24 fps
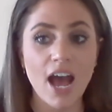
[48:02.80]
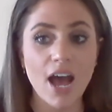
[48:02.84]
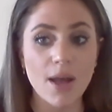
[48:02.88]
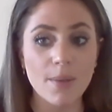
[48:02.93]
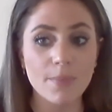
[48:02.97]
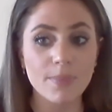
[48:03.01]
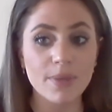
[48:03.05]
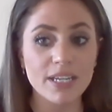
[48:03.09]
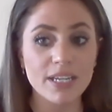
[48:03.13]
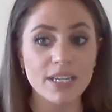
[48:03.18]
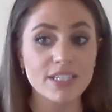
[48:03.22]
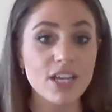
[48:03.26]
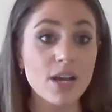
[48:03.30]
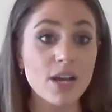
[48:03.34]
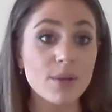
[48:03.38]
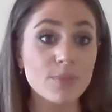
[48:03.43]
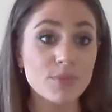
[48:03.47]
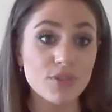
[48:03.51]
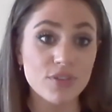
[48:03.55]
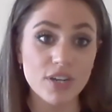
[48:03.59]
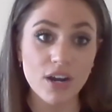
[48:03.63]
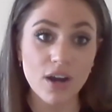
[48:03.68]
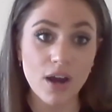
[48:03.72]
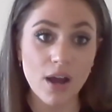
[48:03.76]
In terms
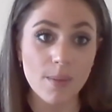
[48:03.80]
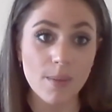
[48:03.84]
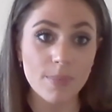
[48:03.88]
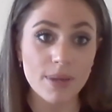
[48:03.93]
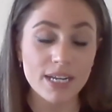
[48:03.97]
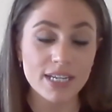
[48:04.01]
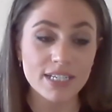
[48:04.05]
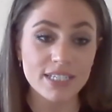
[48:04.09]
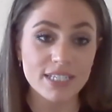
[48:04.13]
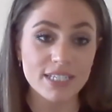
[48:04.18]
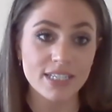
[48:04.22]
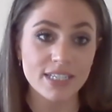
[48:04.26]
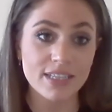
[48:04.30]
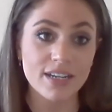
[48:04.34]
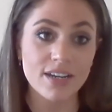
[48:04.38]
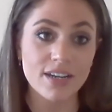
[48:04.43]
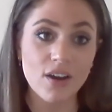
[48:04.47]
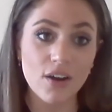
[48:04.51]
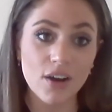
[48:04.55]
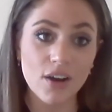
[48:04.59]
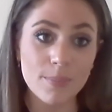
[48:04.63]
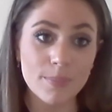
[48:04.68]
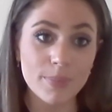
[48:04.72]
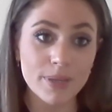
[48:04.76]
of the
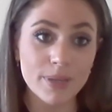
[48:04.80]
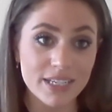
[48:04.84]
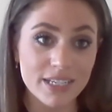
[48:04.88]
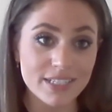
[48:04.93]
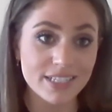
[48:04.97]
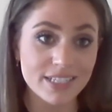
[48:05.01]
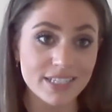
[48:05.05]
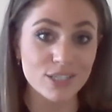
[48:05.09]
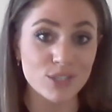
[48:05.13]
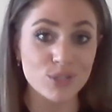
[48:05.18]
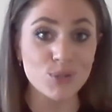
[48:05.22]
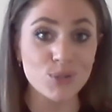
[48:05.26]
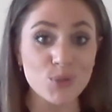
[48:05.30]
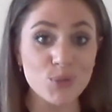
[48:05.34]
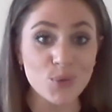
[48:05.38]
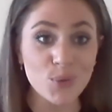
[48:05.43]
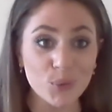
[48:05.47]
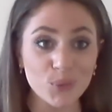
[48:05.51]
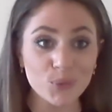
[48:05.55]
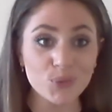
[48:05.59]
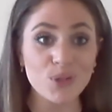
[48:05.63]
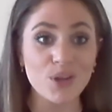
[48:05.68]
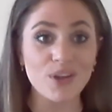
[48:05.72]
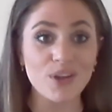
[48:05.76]
liability is
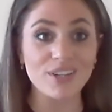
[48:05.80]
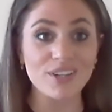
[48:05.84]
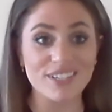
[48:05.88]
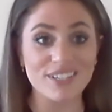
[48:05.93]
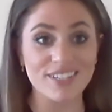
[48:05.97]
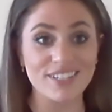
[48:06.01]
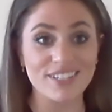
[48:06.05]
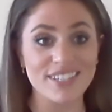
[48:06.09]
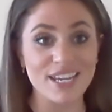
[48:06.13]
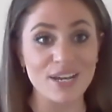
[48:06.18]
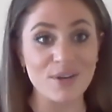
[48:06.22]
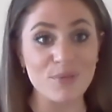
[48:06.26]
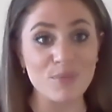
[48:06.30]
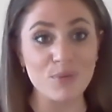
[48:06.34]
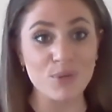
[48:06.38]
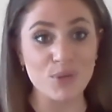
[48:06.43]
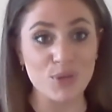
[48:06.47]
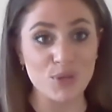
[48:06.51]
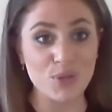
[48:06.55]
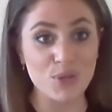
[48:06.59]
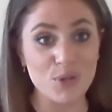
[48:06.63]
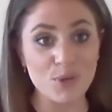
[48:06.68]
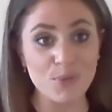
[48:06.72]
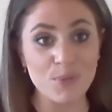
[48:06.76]
not going to sit with
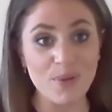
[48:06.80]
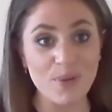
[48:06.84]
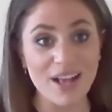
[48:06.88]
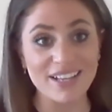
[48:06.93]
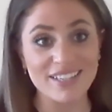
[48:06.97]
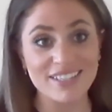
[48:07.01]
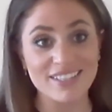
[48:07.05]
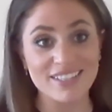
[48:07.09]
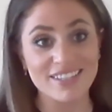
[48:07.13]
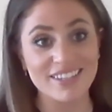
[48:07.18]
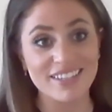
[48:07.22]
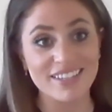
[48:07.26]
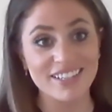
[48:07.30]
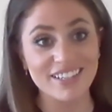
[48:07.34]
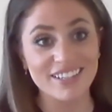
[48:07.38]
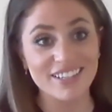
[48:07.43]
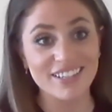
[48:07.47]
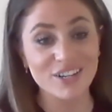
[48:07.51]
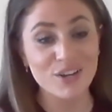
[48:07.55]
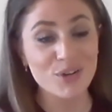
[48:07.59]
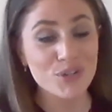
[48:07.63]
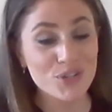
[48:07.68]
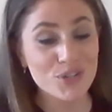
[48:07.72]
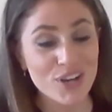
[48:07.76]
you as the
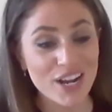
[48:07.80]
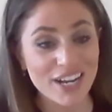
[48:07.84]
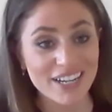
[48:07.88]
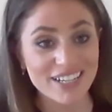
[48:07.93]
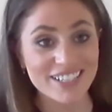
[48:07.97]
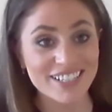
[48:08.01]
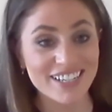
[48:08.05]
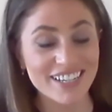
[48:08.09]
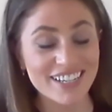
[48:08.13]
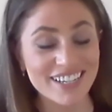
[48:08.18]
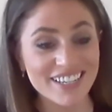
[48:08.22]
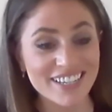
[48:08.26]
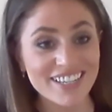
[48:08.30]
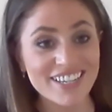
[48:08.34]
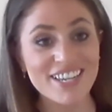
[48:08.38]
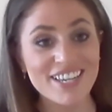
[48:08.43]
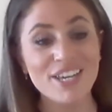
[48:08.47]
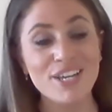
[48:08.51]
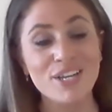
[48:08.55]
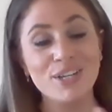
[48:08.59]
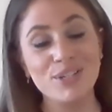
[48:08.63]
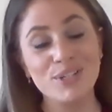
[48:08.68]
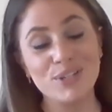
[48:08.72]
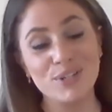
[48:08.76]
contractor
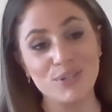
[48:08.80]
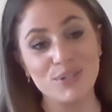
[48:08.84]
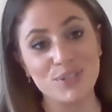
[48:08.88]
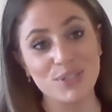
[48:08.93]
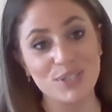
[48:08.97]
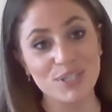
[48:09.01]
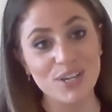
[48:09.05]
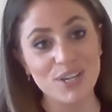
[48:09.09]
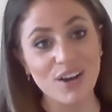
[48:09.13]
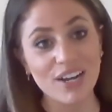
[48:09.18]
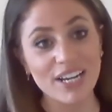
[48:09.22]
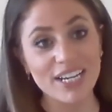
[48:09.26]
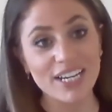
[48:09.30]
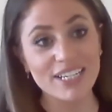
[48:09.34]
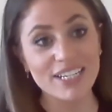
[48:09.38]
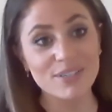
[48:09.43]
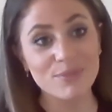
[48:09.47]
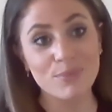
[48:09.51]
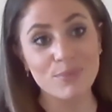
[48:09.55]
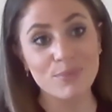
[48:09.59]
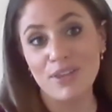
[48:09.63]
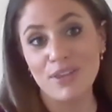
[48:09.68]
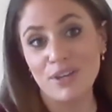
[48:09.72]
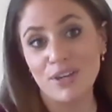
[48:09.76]
to decide
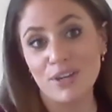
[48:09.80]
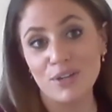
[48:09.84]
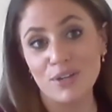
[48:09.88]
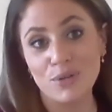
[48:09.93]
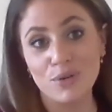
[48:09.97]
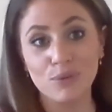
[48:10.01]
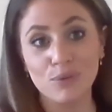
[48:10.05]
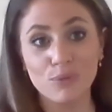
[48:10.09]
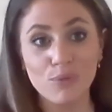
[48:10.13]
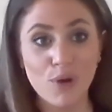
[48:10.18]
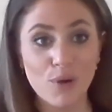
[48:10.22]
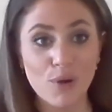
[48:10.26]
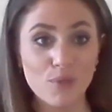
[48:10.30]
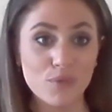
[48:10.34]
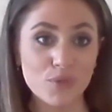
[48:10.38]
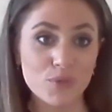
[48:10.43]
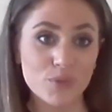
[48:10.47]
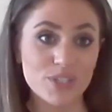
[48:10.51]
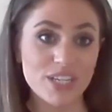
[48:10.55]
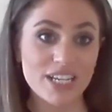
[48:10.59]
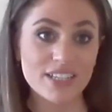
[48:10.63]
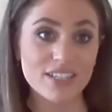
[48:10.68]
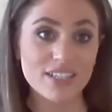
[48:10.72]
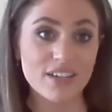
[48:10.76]
whether your role
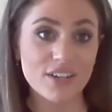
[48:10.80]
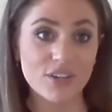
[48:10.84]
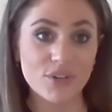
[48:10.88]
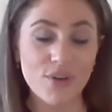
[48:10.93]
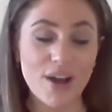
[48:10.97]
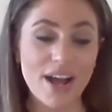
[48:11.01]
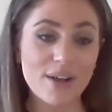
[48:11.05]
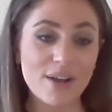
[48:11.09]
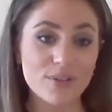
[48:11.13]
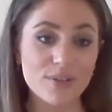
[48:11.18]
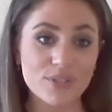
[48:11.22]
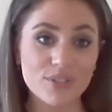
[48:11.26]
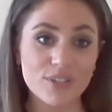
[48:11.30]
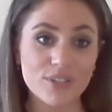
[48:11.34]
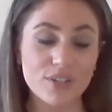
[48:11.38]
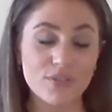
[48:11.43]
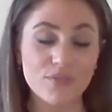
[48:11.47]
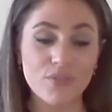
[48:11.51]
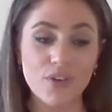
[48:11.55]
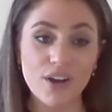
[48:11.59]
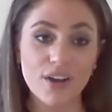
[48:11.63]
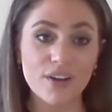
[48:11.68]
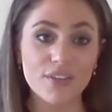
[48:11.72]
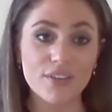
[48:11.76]
falls inside or outside of
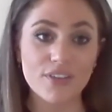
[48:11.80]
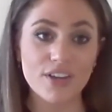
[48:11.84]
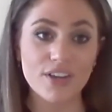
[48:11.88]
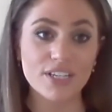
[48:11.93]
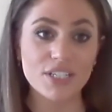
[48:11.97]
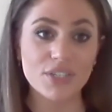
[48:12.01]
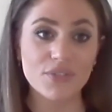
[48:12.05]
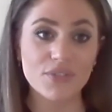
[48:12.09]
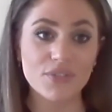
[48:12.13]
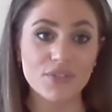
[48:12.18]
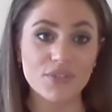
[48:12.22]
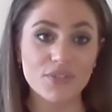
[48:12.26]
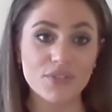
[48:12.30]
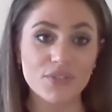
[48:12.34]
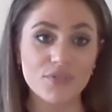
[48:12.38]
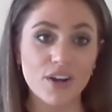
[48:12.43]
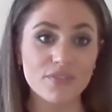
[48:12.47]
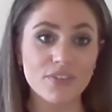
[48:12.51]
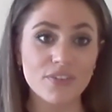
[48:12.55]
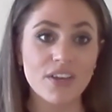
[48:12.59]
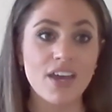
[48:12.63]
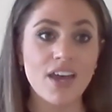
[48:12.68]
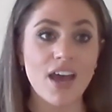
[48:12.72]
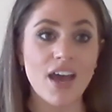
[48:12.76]

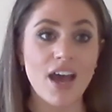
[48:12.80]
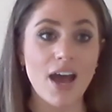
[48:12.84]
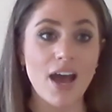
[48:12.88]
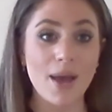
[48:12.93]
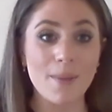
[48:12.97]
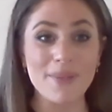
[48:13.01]
IR35.